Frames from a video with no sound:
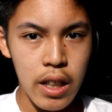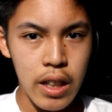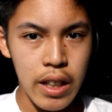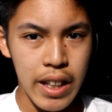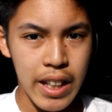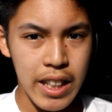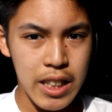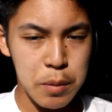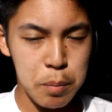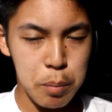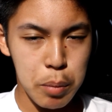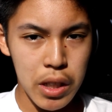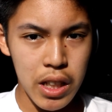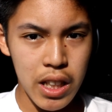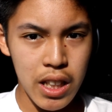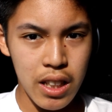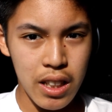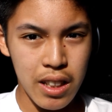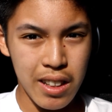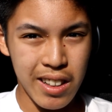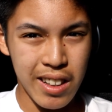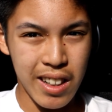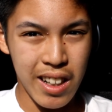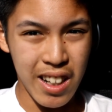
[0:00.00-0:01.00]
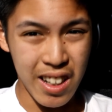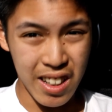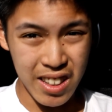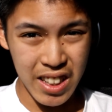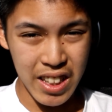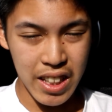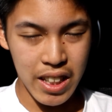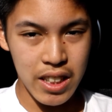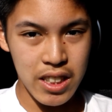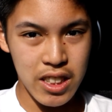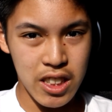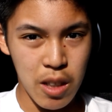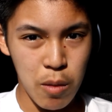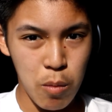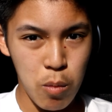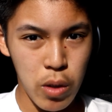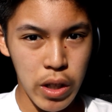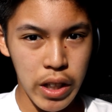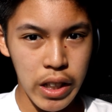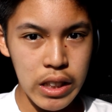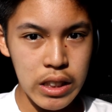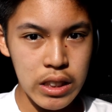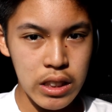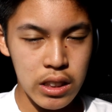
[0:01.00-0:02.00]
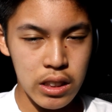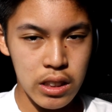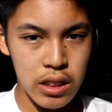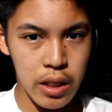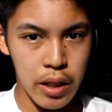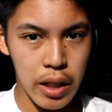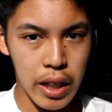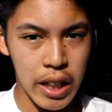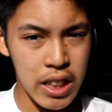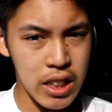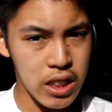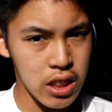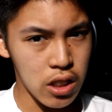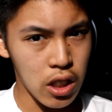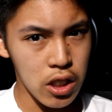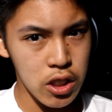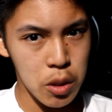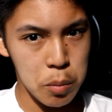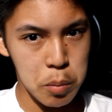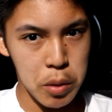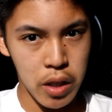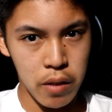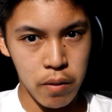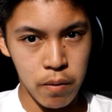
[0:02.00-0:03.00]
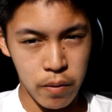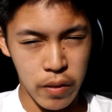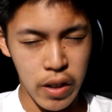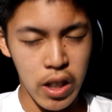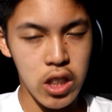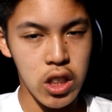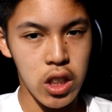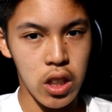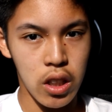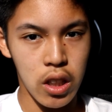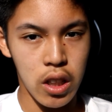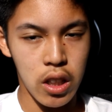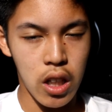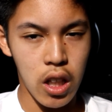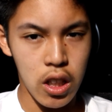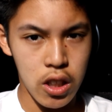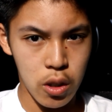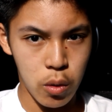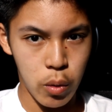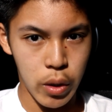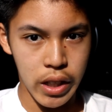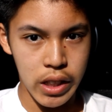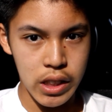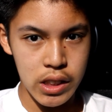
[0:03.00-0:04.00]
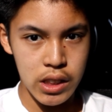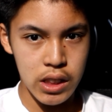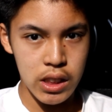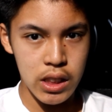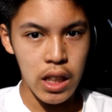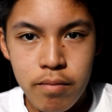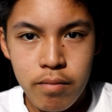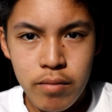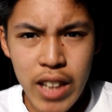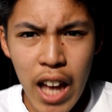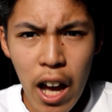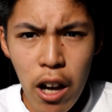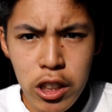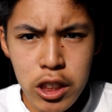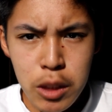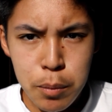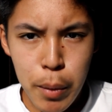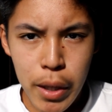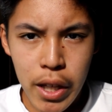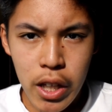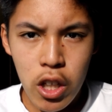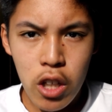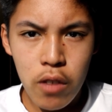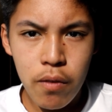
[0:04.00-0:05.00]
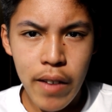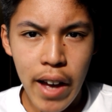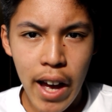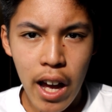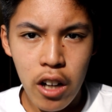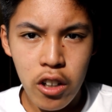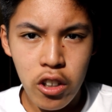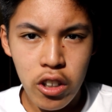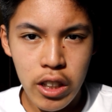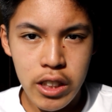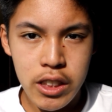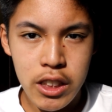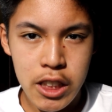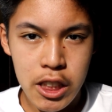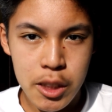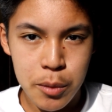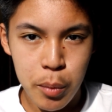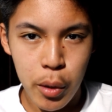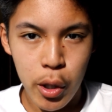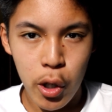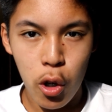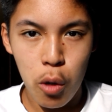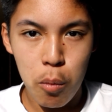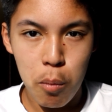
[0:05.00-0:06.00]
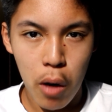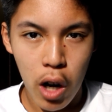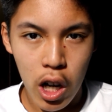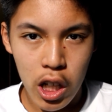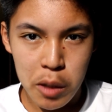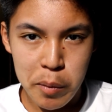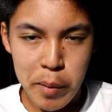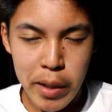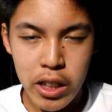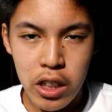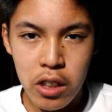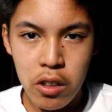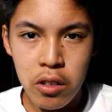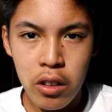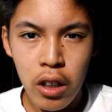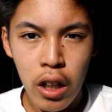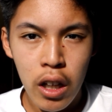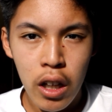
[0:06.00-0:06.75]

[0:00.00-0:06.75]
It's pretty ugly in some ways and it's also pretty functional in other ways. Now, speaking of Android 6.0 Marshmallow,